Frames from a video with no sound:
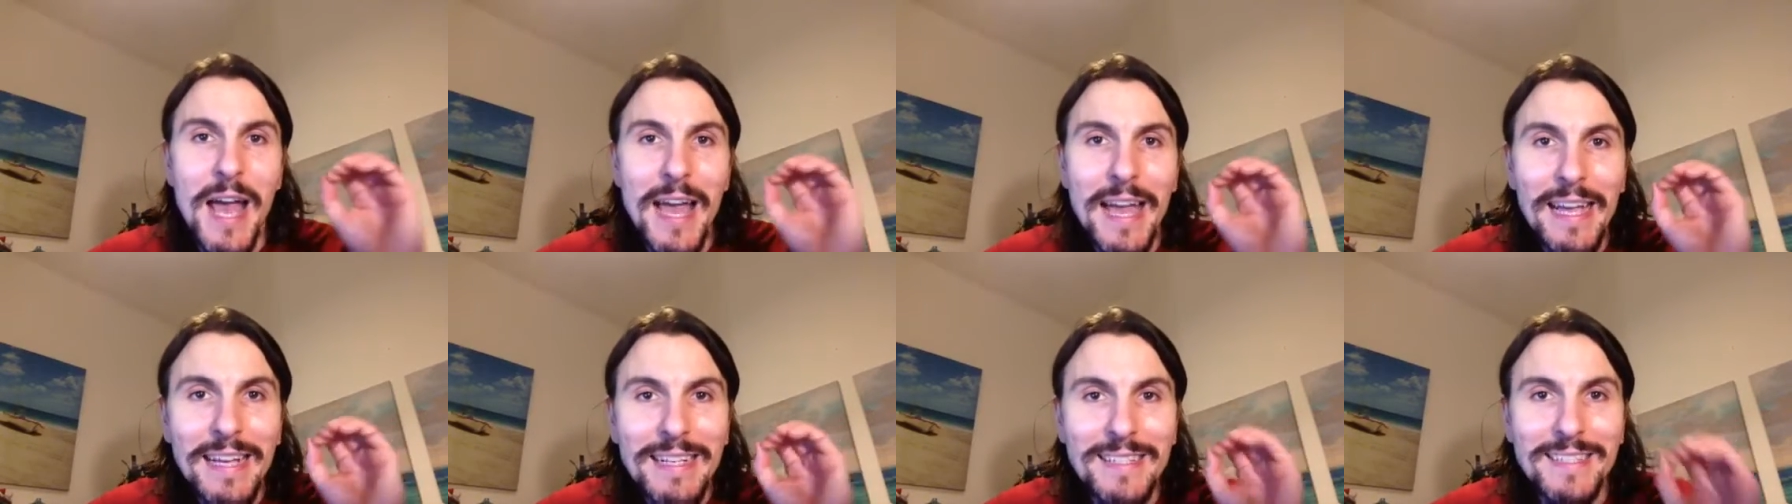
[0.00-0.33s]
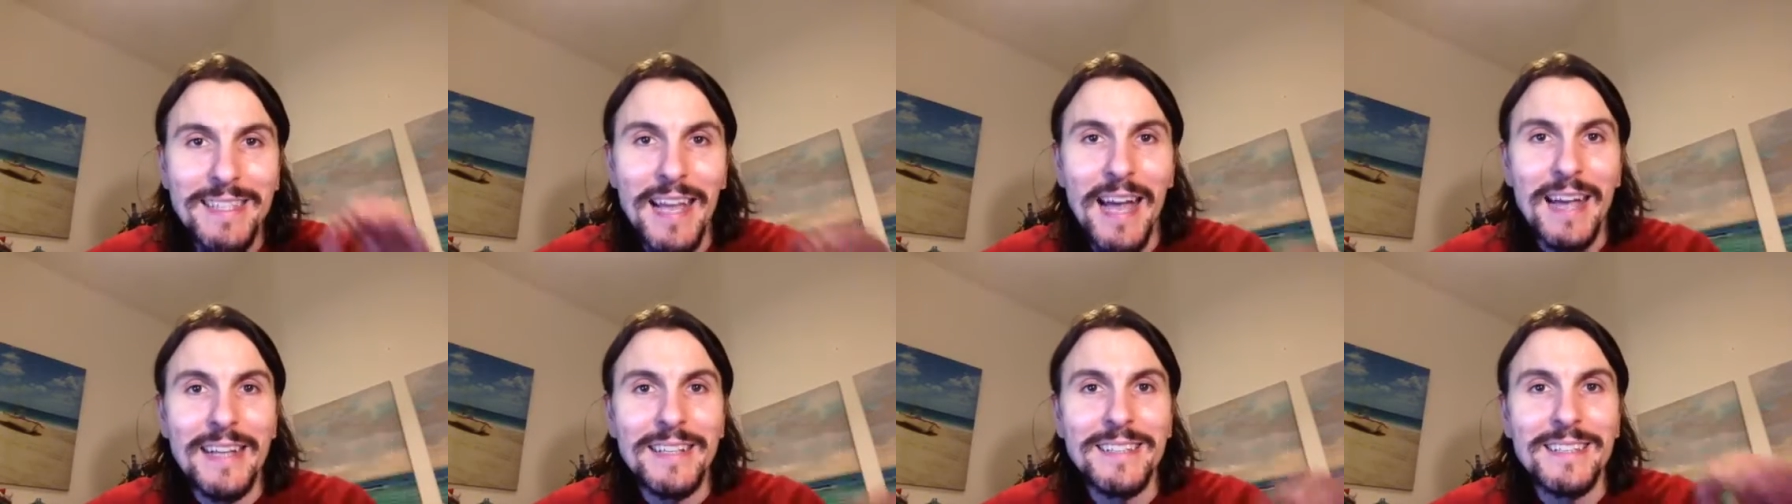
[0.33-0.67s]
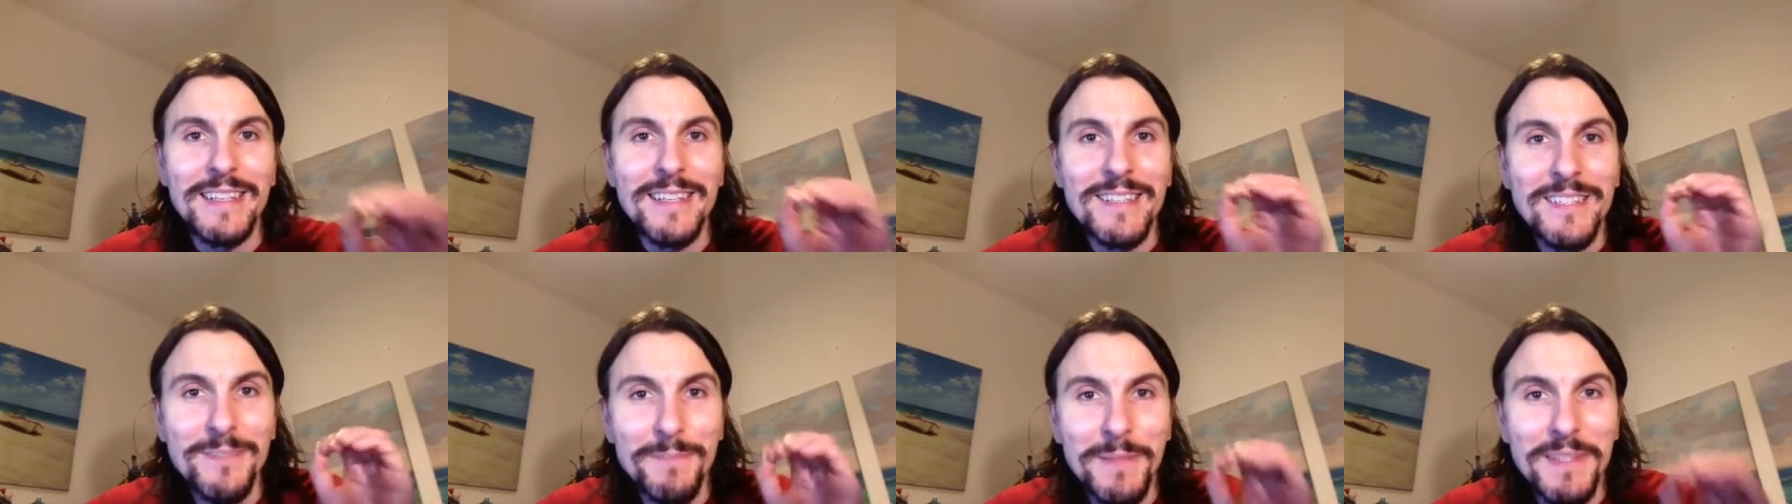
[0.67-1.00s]

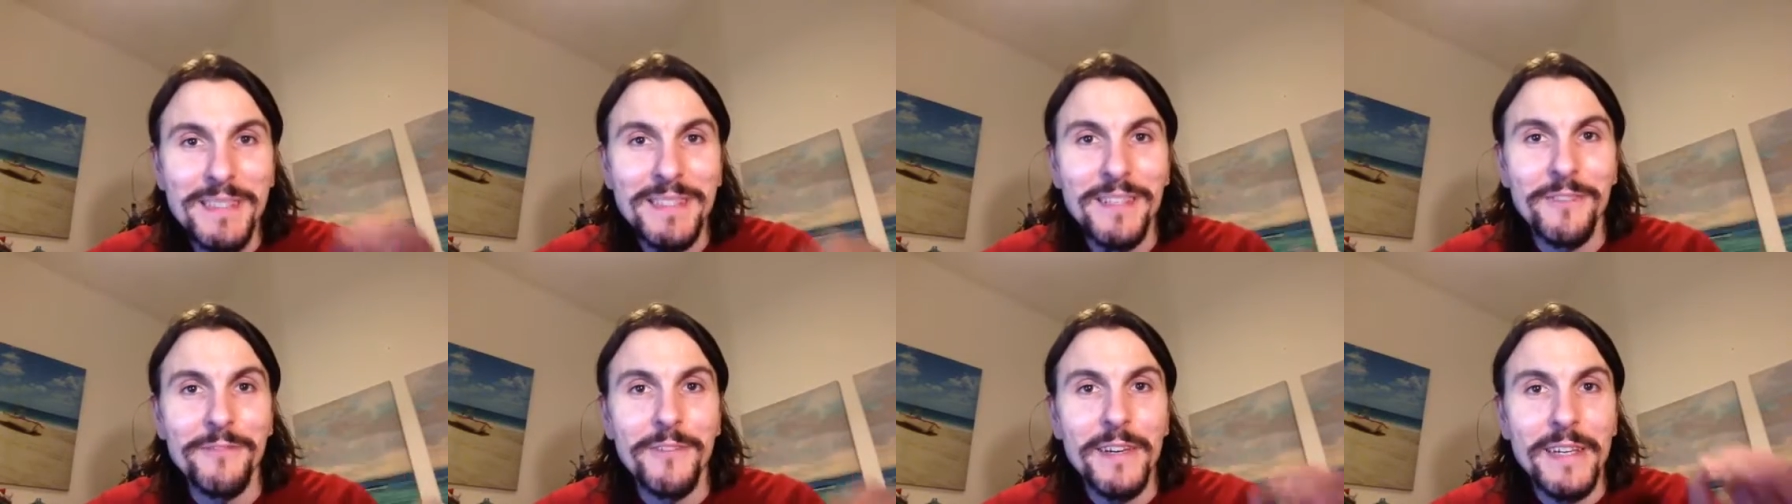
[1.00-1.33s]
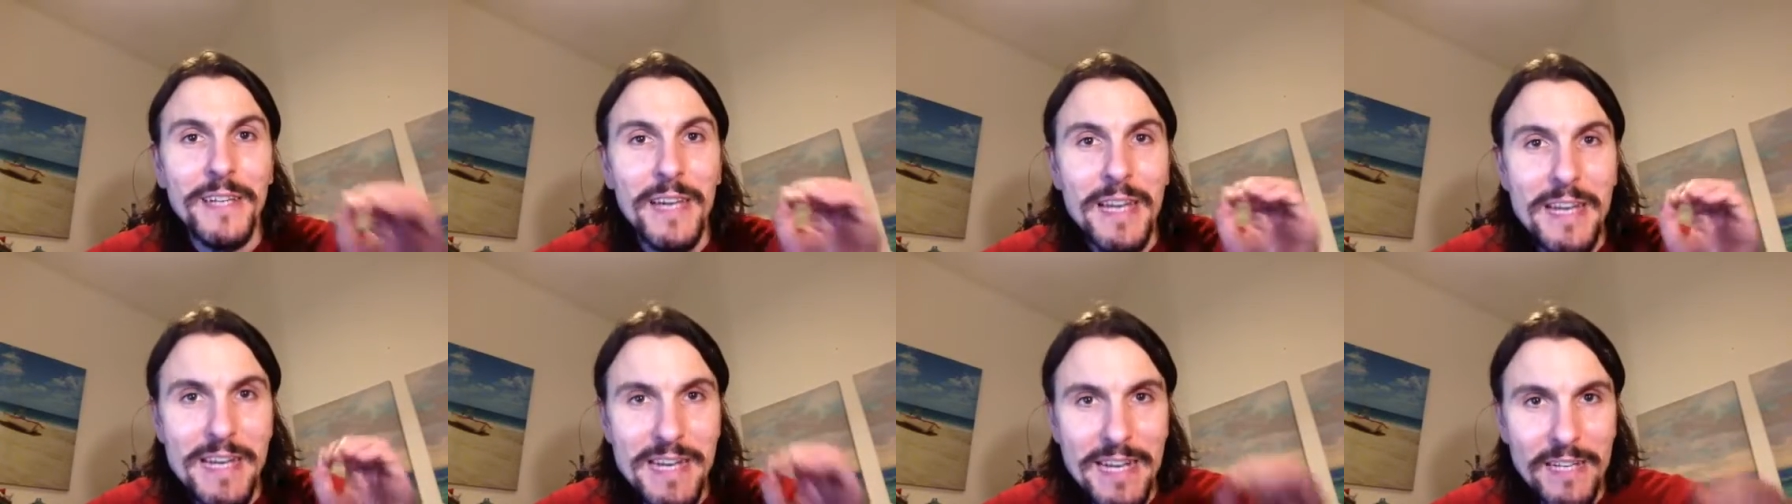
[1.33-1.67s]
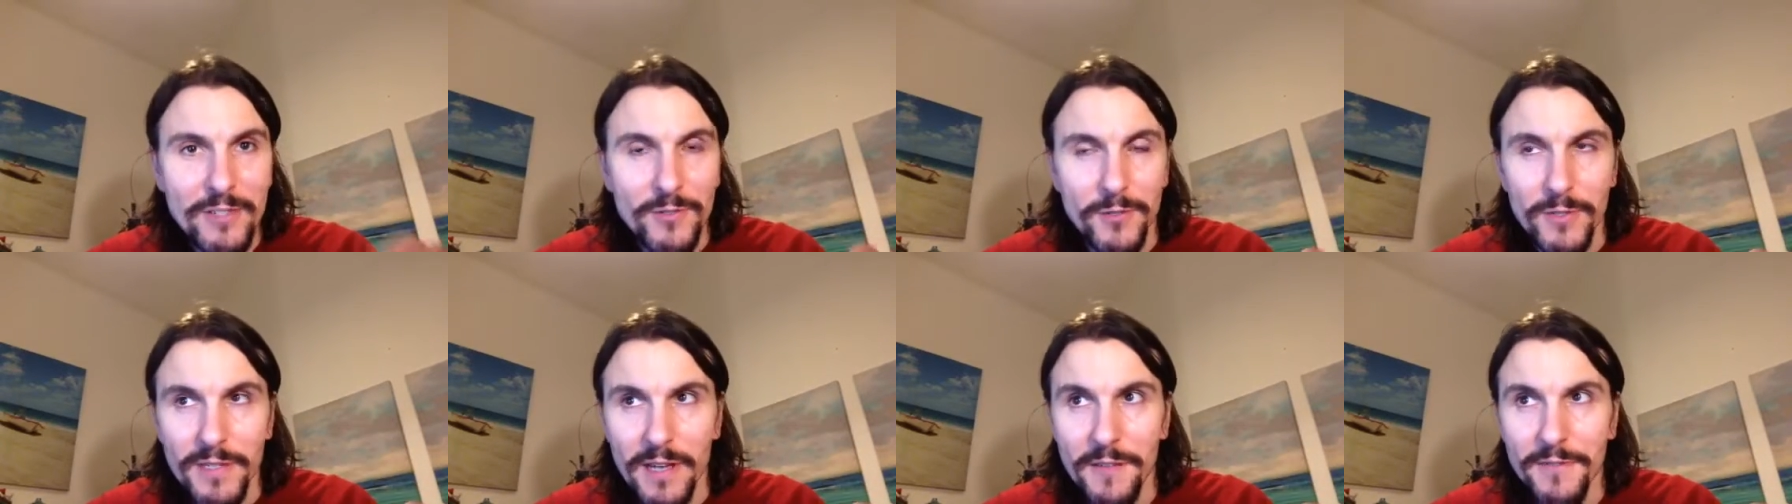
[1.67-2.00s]
exact, specific,
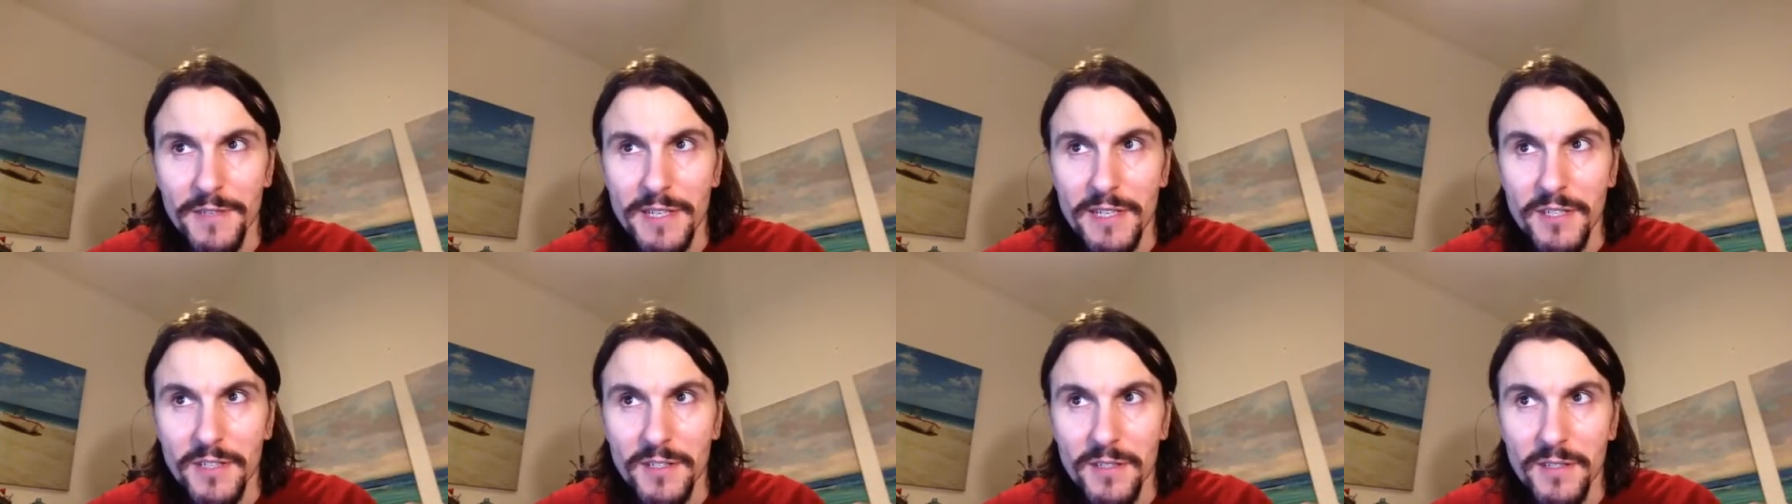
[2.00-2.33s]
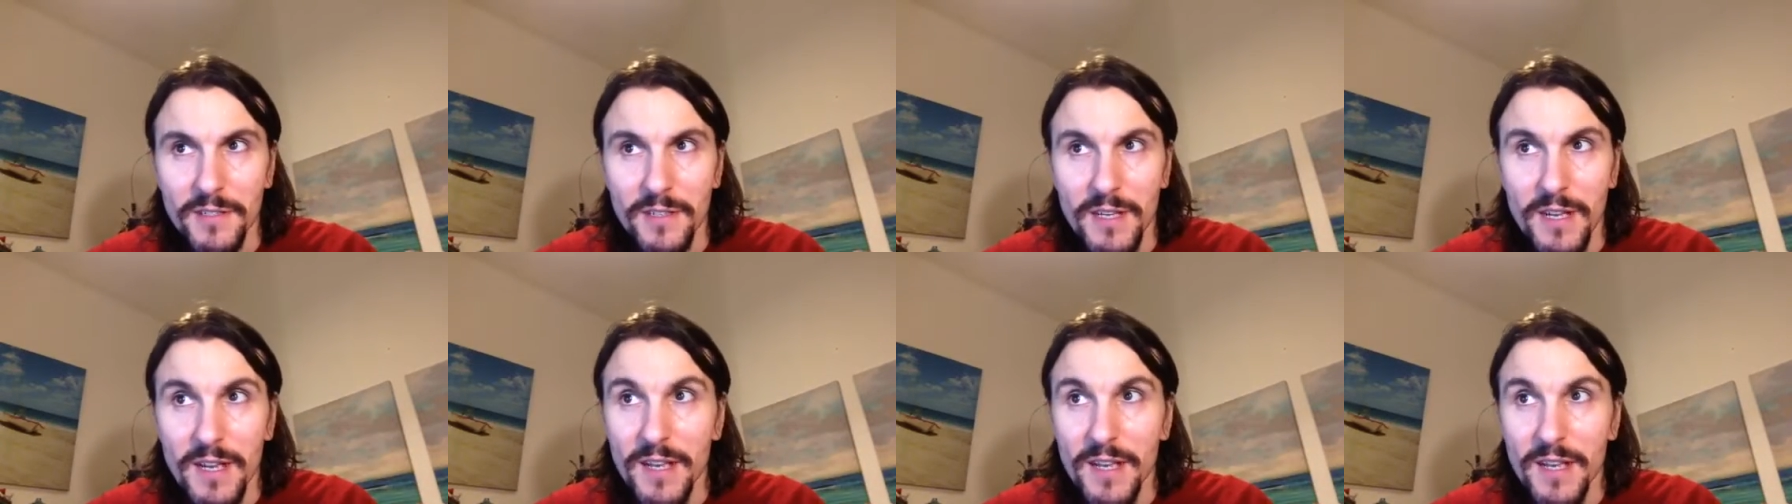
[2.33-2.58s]
literal definition.